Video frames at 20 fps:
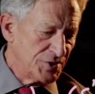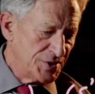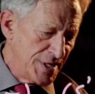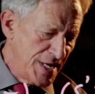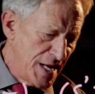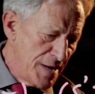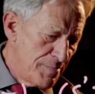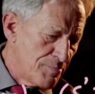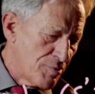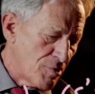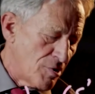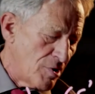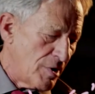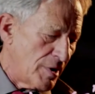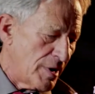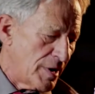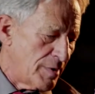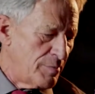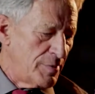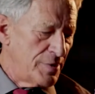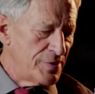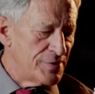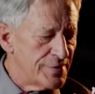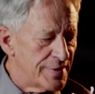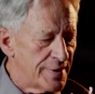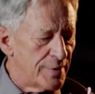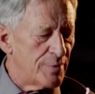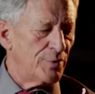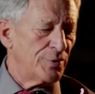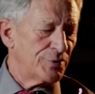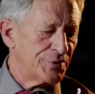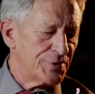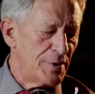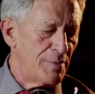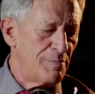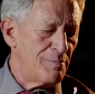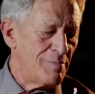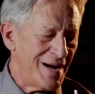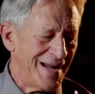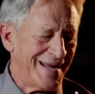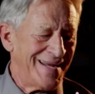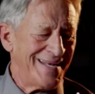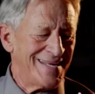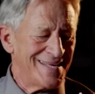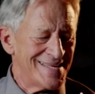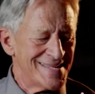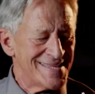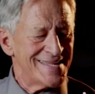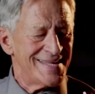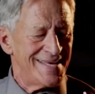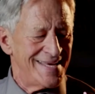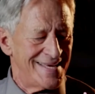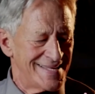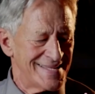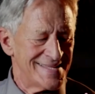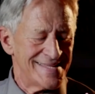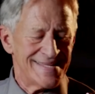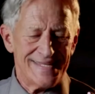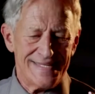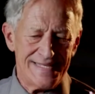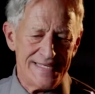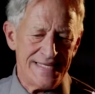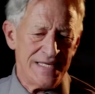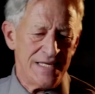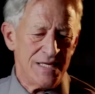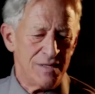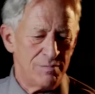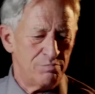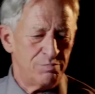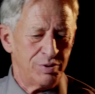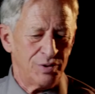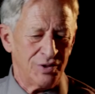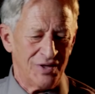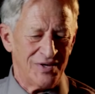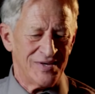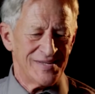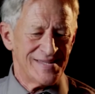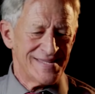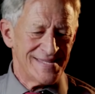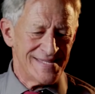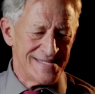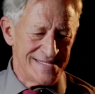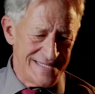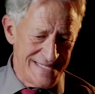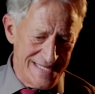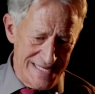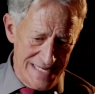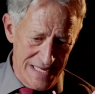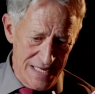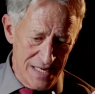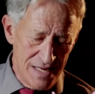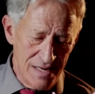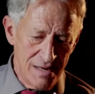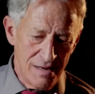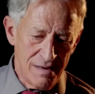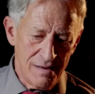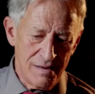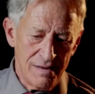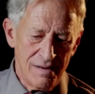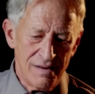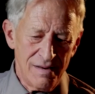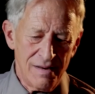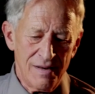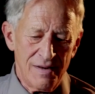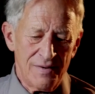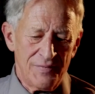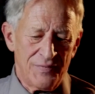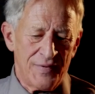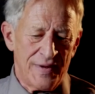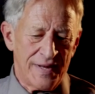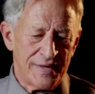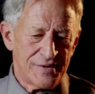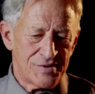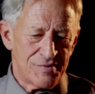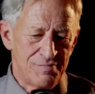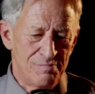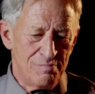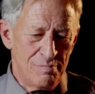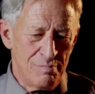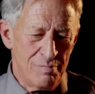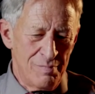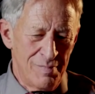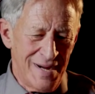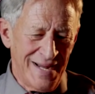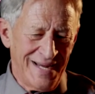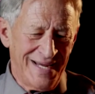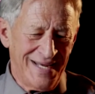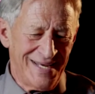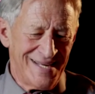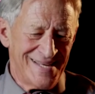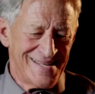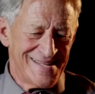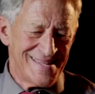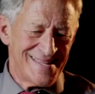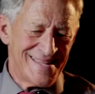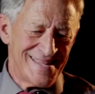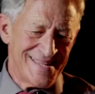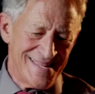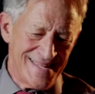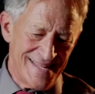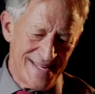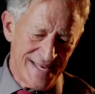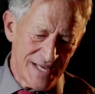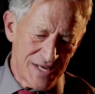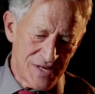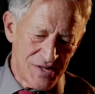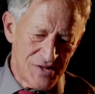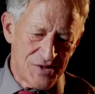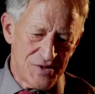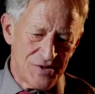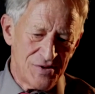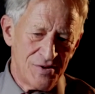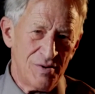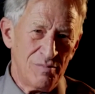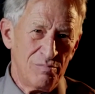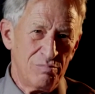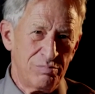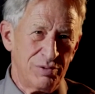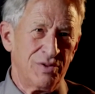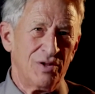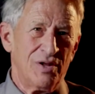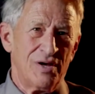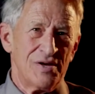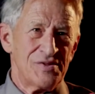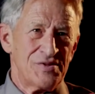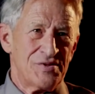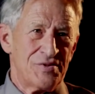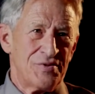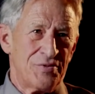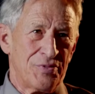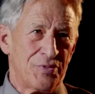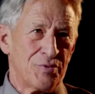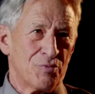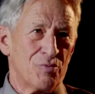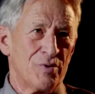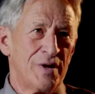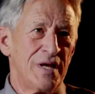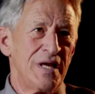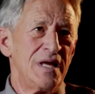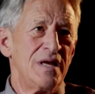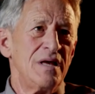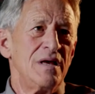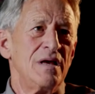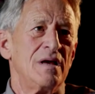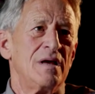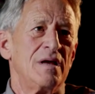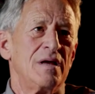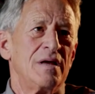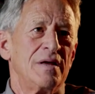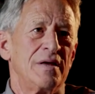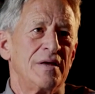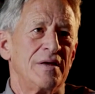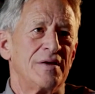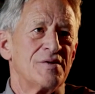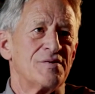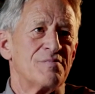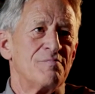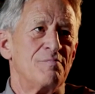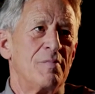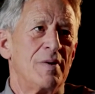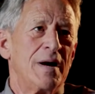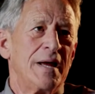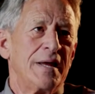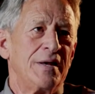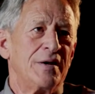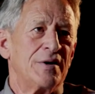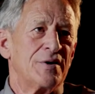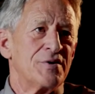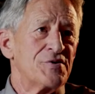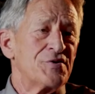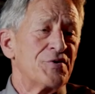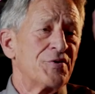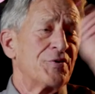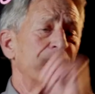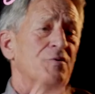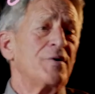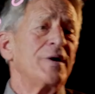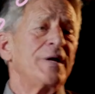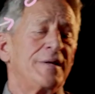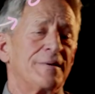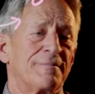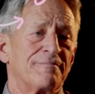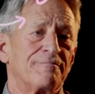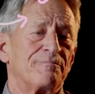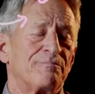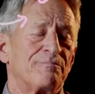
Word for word: T prime is equal to minus ST plus T. That's minus 6 plus 3 is minus 3.